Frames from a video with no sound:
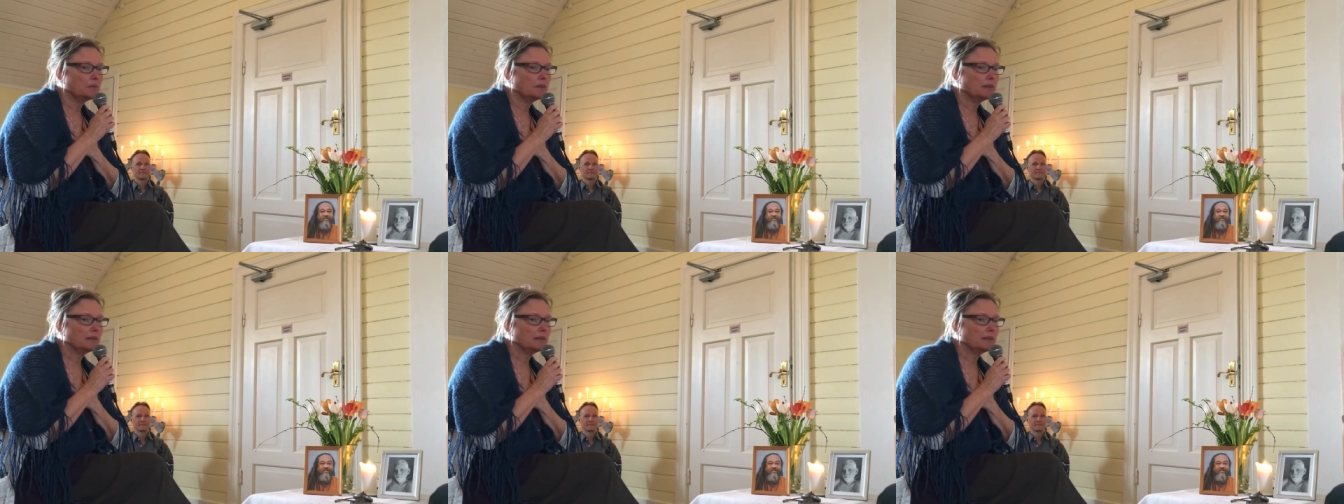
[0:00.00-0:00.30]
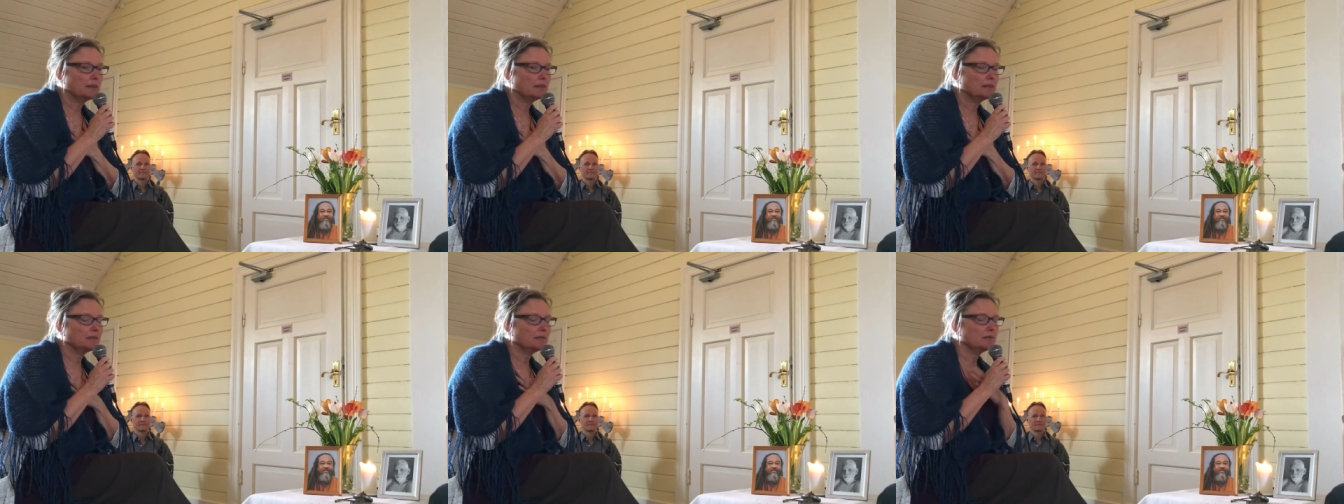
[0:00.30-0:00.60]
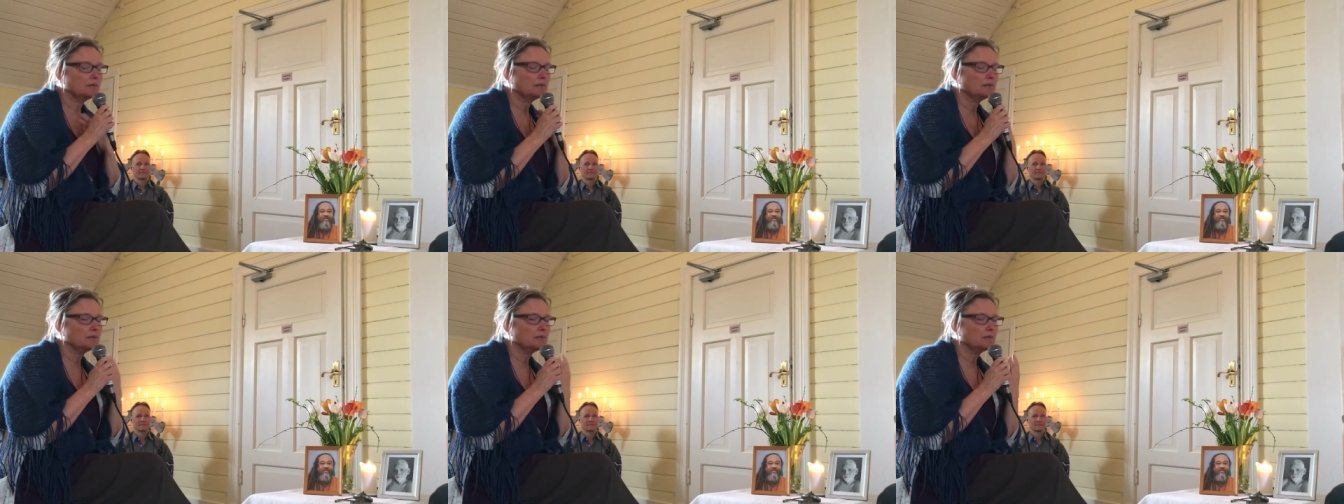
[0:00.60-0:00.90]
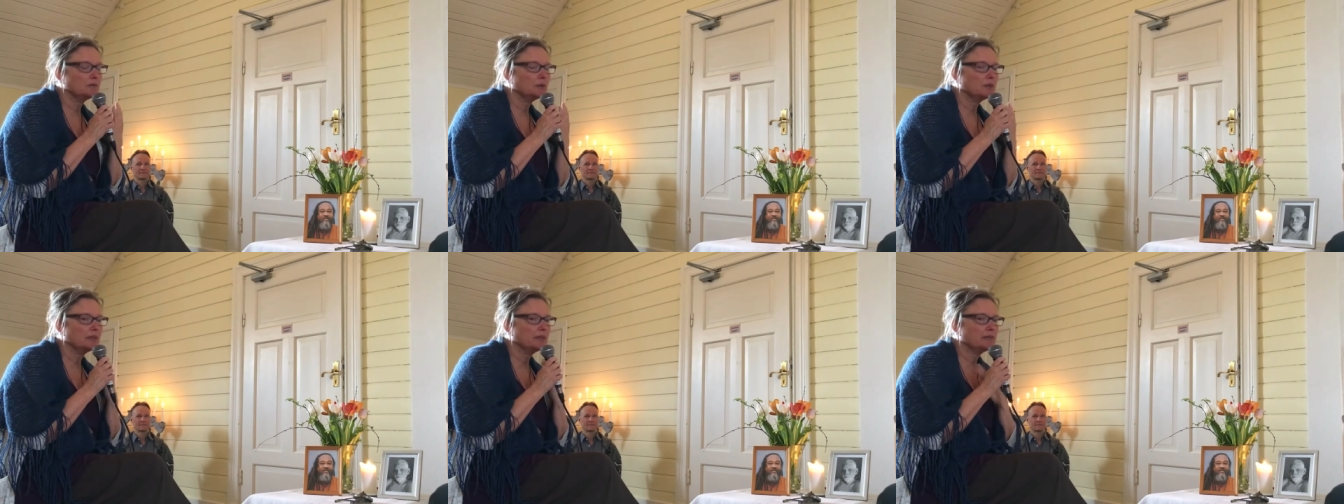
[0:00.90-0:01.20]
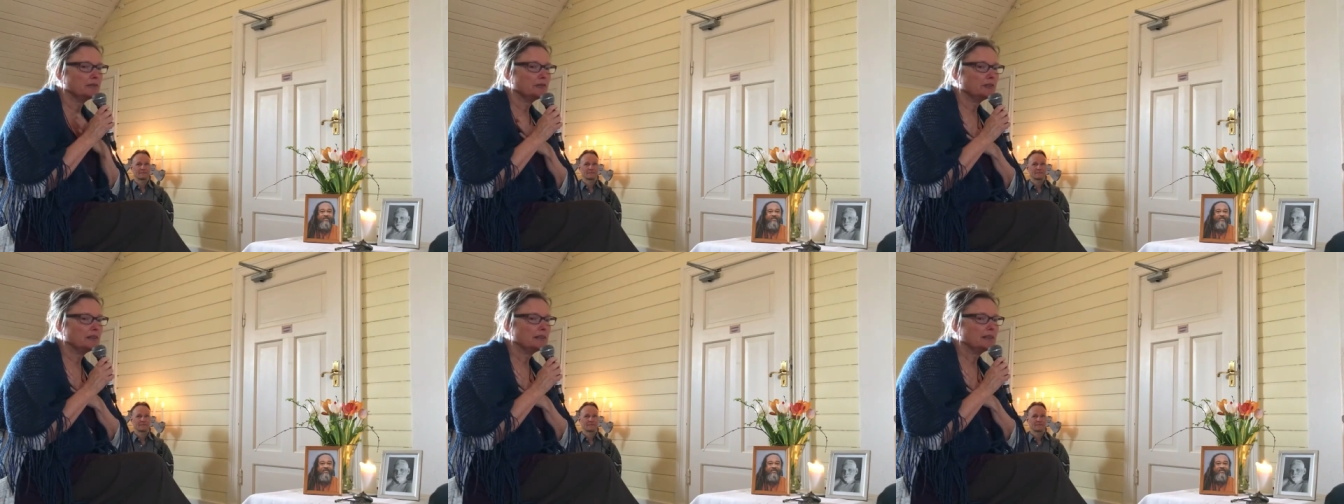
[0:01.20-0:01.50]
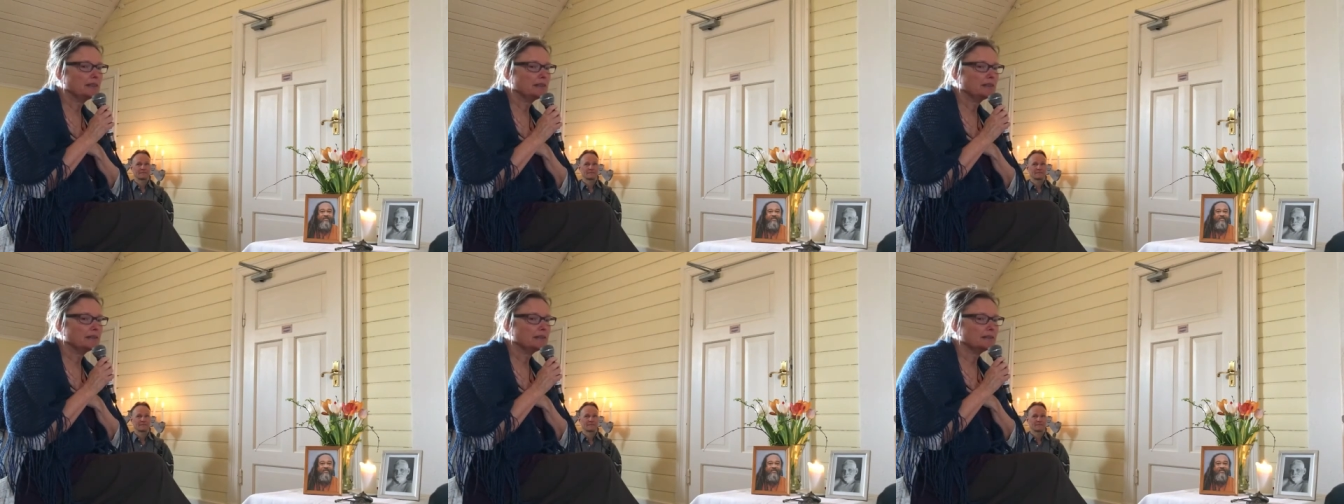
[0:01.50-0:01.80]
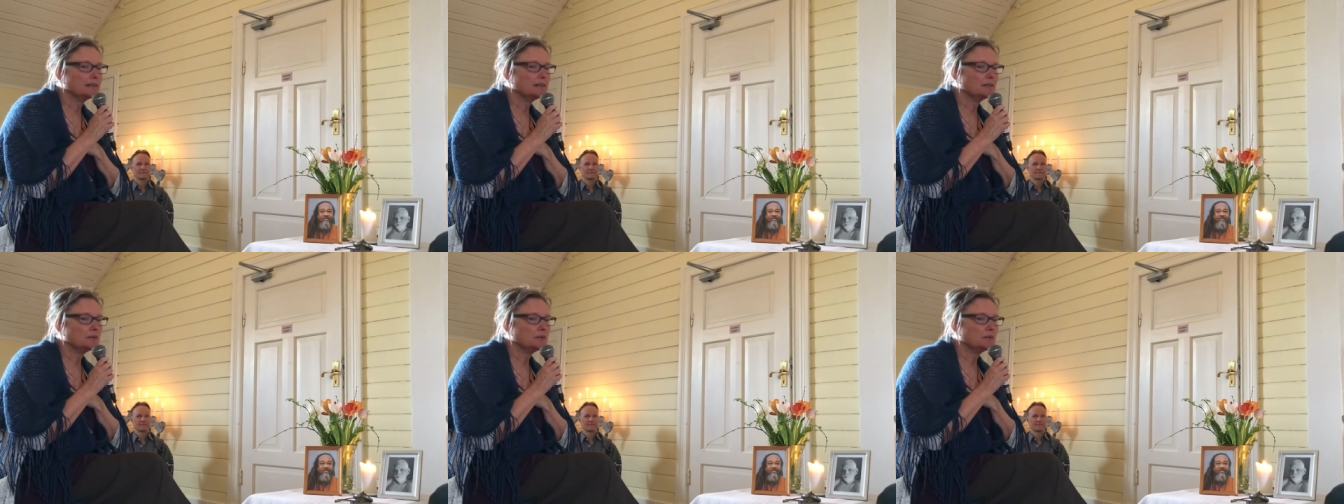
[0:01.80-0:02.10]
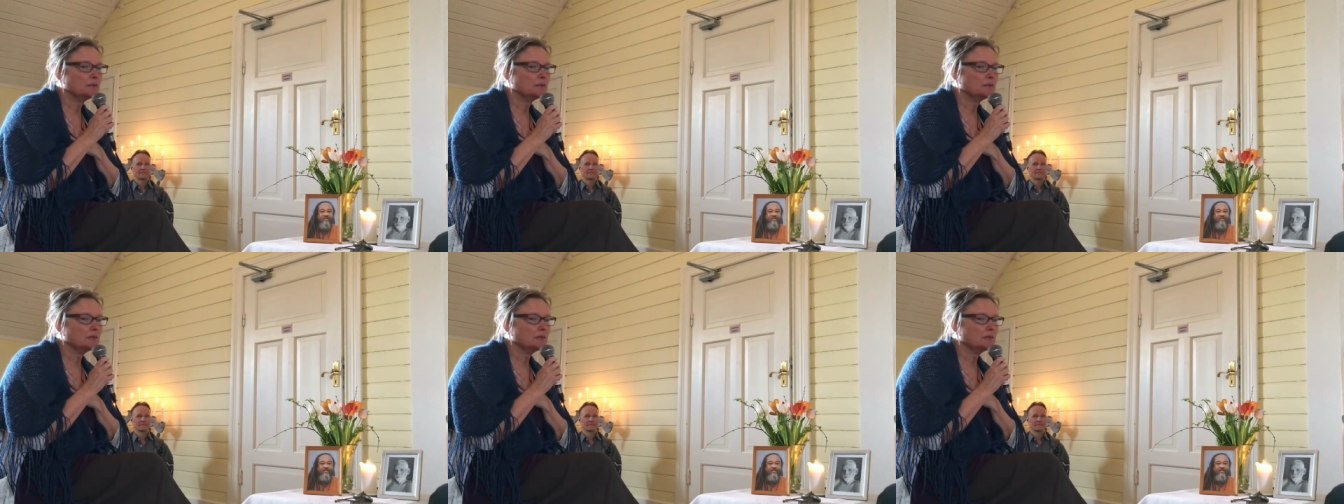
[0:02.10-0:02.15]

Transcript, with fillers: And what I feel is